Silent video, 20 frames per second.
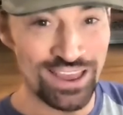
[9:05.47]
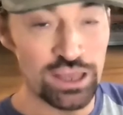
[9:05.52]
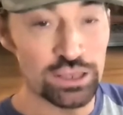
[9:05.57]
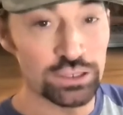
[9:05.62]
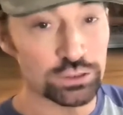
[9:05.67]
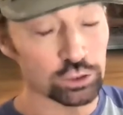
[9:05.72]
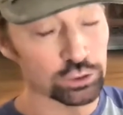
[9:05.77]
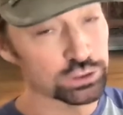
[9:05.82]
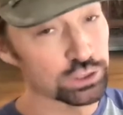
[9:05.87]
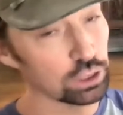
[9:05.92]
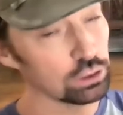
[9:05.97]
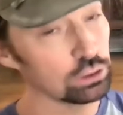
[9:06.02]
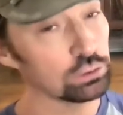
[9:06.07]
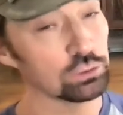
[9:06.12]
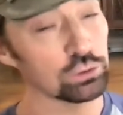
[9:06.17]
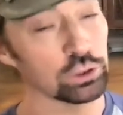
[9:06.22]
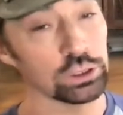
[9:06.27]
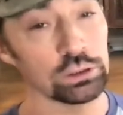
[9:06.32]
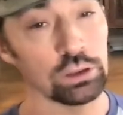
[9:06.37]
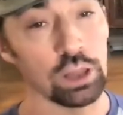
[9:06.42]
So,
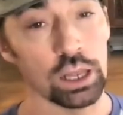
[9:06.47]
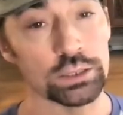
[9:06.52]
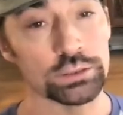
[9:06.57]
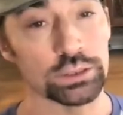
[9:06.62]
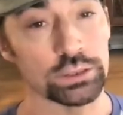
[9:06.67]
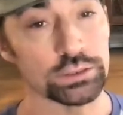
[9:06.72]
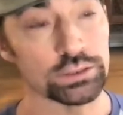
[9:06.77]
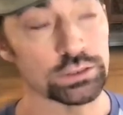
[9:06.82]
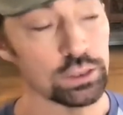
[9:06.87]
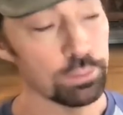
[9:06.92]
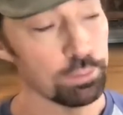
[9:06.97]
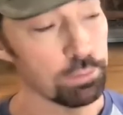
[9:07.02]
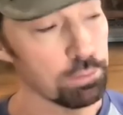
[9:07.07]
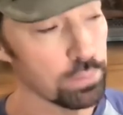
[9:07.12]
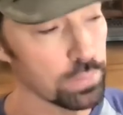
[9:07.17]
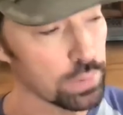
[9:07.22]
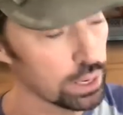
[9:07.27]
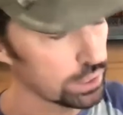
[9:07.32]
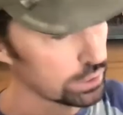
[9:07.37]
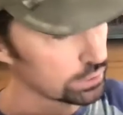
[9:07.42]
Celluloid Closet is an
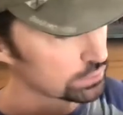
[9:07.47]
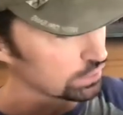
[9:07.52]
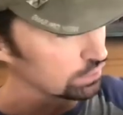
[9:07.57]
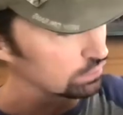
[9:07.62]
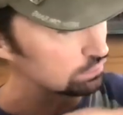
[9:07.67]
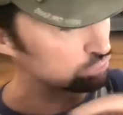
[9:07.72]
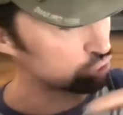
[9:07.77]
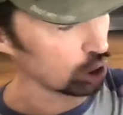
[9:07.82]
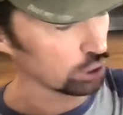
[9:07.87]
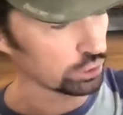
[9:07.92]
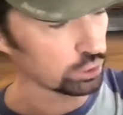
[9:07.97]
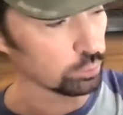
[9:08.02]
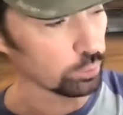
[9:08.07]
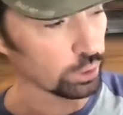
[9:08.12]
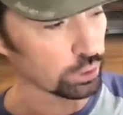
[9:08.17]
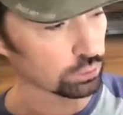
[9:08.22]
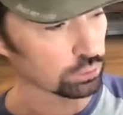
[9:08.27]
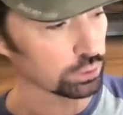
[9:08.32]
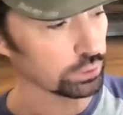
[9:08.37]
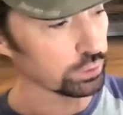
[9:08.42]
amazing
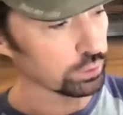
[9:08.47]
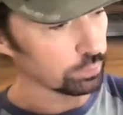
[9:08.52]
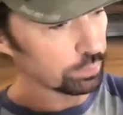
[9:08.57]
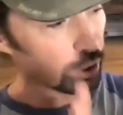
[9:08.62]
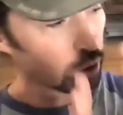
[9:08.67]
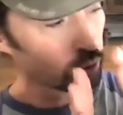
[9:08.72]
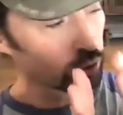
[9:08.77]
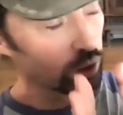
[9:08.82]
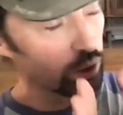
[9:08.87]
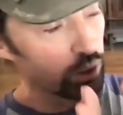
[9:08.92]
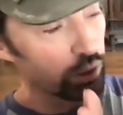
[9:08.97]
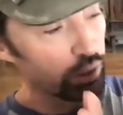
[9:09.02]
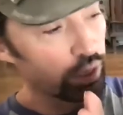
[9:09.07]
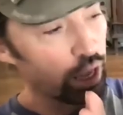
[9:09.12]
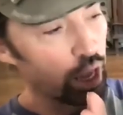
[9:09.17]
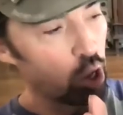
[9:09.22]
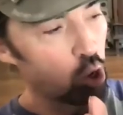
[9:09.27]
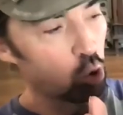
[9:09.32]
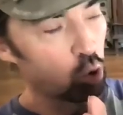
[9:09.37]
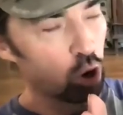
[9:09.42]
documentary about
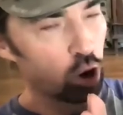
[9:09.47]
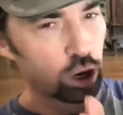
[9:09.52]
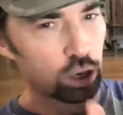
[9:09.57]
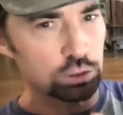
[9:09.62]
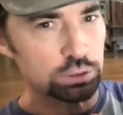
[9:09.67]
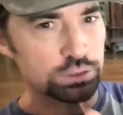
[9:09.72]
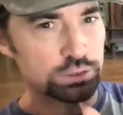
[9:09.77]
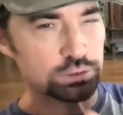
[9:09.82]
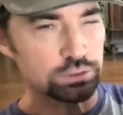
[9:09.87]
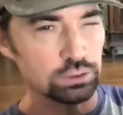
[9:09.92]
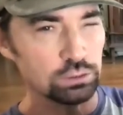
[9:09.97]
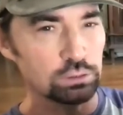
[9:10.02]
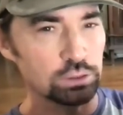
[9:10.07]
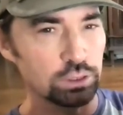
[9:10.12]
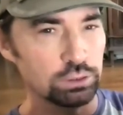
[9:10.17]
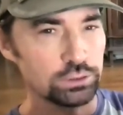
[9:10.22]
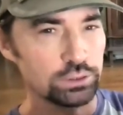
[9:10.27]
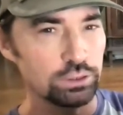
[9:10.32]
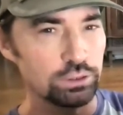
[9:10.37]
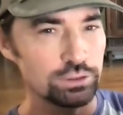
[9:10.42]
how art still
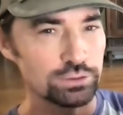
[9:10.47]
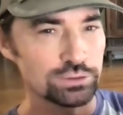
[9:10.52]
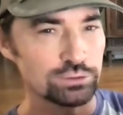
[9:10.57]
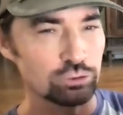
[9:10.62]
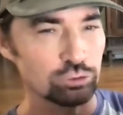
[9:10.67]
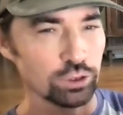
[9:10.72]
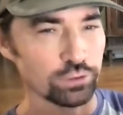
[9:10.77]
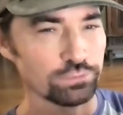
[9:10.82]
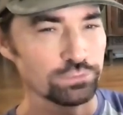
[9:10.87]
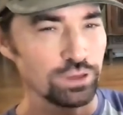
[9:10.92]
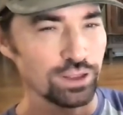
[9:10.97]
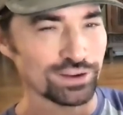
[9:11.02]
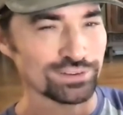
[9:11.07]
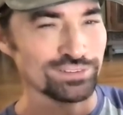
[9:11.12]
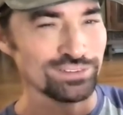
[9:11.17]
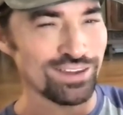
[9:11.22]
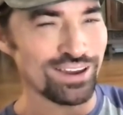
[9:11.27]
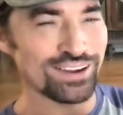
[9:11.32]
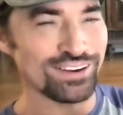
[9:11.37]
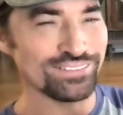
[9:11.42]
continues to reflect
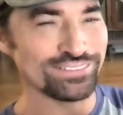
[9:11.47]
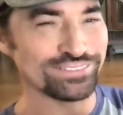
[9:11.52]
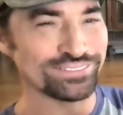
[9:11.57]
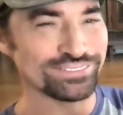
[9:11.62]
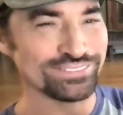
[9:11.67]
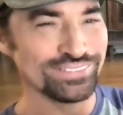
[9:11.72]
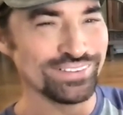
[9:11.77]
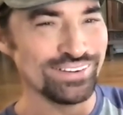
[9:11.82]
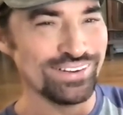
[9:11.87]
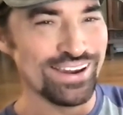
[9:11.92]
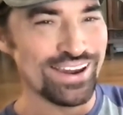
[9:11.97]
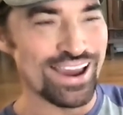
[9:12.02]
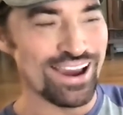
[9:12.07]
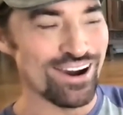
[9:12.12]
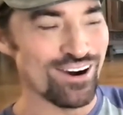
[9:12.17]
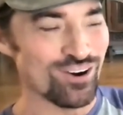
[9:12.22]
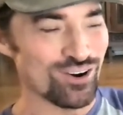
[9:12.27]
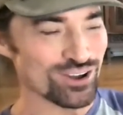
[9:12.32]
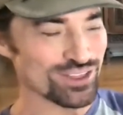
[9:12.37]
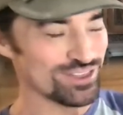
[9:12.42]
life,
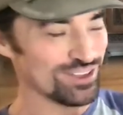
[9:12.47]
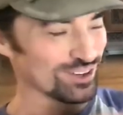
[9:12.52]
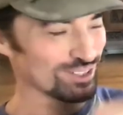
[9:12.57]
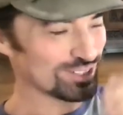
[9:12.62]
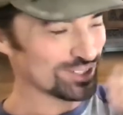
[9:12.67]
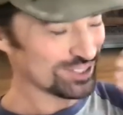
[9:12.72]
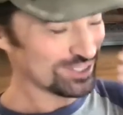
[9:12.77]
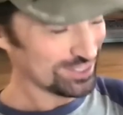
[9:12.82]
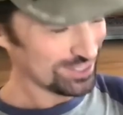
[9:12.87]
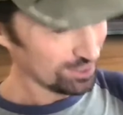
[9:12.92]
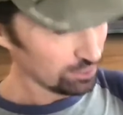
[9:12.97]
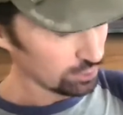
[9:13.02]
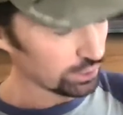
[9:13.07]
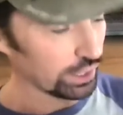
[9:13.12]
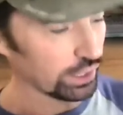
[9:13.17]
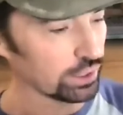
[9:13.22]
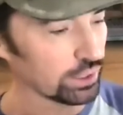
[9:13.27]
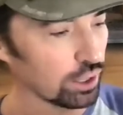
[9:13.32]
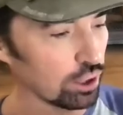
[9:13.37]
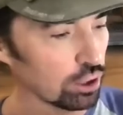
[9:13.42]
how there's still
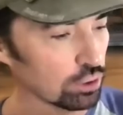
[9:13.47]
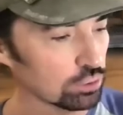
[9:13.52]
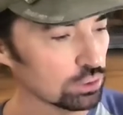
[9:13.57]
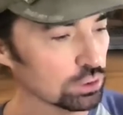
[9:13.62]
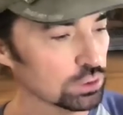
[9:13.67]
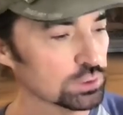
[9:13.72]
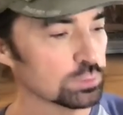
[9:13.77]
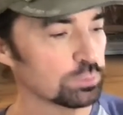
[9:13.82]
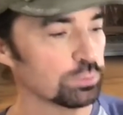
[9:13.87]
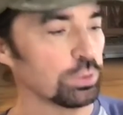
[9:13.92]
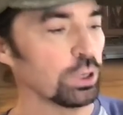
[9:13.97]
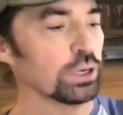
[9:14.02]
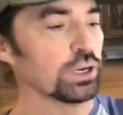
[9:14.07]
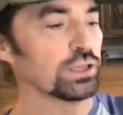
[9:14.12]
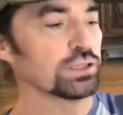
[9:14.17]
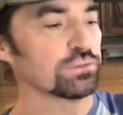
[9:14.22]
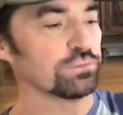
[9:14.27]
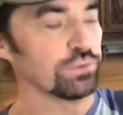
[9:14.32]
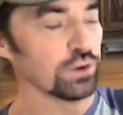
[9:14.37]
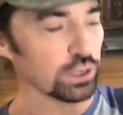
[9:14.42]
gay characters, but
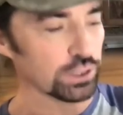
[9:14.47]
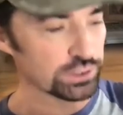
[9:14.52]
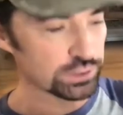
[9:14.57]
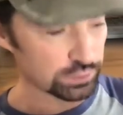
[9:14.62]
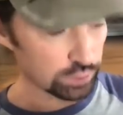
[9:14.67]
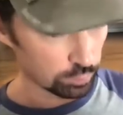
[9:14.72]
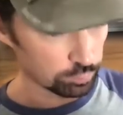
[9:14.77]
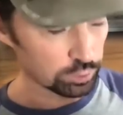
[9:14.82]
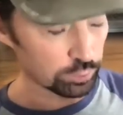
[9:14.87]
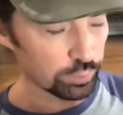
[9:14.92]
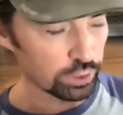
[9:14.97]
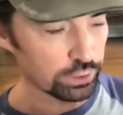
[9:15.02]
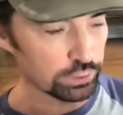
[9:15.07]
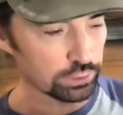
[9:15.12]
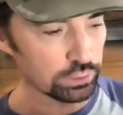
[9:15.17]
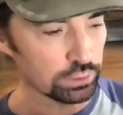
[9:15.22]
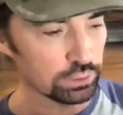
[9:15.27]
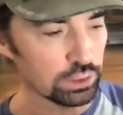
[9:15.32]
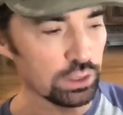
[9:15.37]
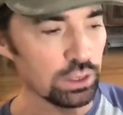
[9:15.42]
it's very
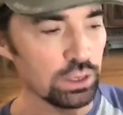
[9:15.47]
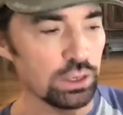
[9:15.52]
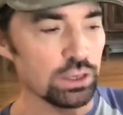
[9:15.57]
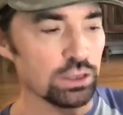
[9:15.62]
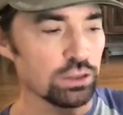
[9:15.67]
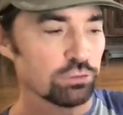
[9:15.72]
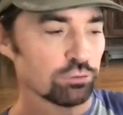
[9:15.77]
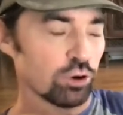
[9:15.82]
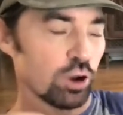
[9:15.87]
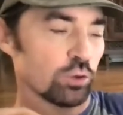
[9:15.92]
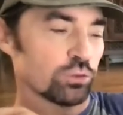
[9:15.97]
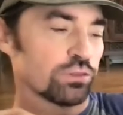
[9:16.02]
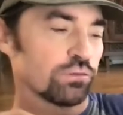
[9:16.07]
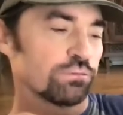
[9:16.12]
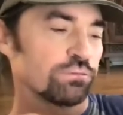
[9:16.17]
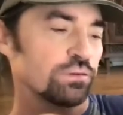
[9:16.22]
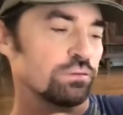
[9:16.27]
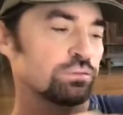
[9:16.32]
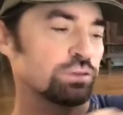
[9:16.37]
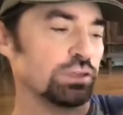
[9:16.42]
sublimated. Throughout the
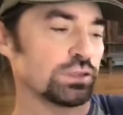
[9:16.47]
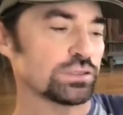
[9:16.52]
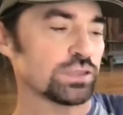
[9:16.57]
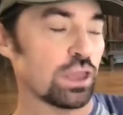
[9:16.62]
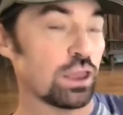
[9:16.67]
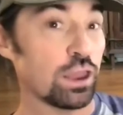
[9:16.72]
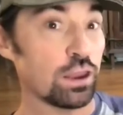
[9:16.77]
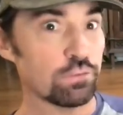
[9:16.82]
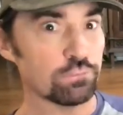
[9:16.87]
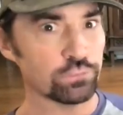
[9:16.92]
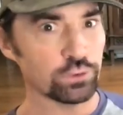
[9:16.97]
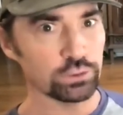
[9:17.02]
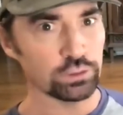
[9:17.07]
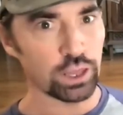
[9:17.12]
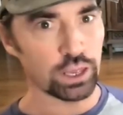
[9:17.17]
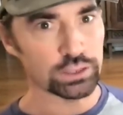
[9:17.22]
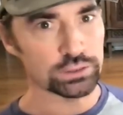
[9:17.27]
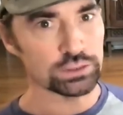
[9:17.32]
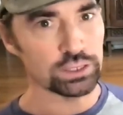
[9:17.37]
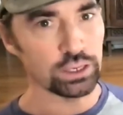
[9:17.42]
50s, every
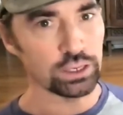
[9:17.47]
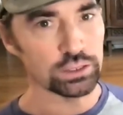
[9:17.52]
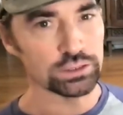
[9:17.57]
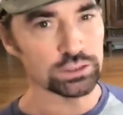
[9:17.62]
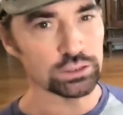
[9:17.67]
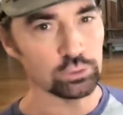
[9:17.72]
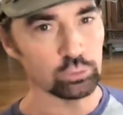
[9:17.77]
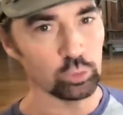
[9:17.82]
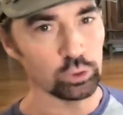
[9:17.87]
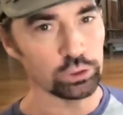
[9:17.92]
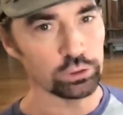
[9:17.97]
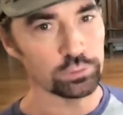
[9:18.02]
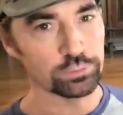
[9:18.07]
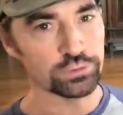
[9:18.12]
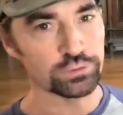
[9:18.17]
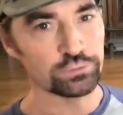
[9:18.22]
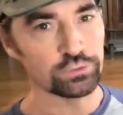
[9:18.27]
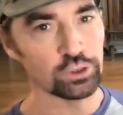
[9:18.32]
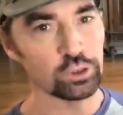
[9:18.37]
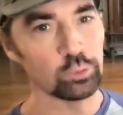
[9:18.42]
last Tennessee
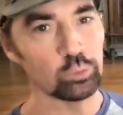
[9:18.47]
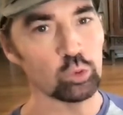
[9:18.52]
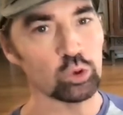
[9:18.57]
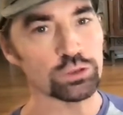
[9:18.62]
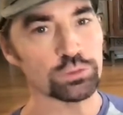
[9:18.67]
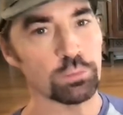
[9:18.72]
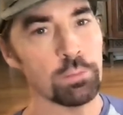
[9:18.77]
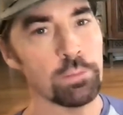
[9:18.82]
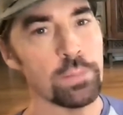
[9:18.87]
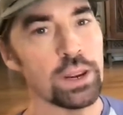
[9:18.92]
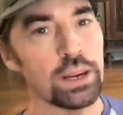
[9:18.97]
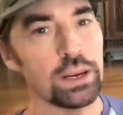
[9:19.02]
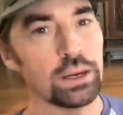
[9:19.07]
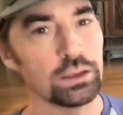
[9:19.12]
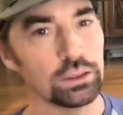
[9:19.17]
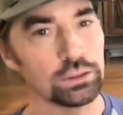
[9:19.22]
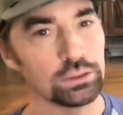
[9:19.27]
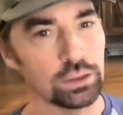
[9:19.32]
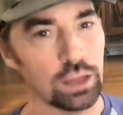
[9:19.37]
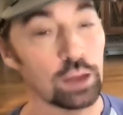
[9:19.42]
Williams film was made
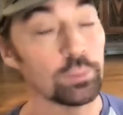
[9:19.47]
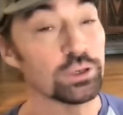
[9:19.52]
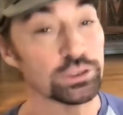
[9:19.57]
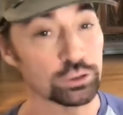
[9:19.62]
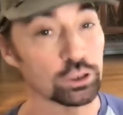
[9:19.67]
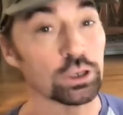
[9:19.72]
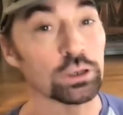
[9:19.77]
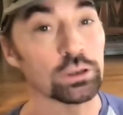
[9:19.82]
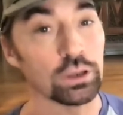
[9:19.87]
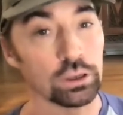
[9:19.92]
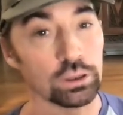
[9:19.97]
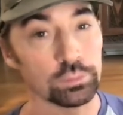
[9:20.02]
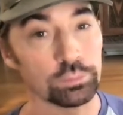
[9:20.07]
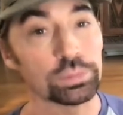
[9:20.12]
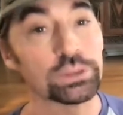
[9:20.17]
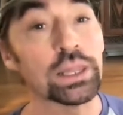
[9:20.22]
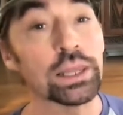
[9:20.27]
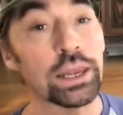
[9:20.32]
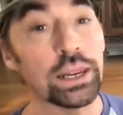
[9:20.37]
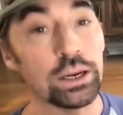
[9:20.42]
in, I'm sorry, a
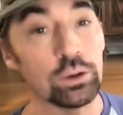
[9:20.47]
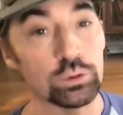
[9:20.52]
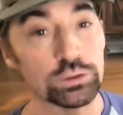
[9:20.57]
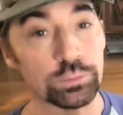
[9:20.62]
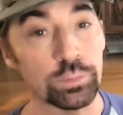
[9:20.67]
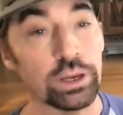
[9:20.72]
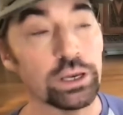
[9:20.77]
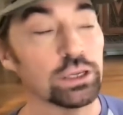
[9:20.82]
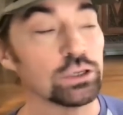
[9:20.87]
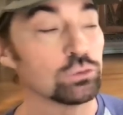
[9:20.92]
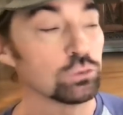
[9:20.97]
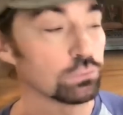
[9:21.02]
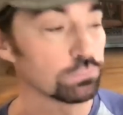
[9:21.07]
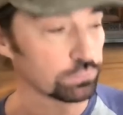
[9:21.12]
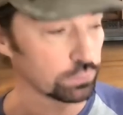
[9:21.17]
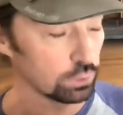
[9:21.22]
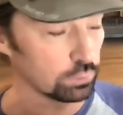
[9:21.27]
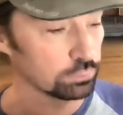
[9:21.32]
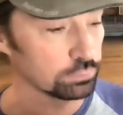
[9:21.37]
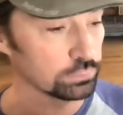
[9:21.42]
play was made into a
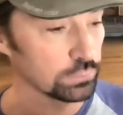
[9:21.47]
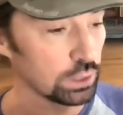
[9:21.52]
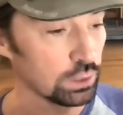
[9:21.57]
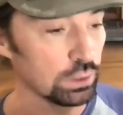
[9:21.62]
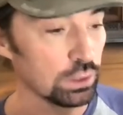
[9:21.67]
film.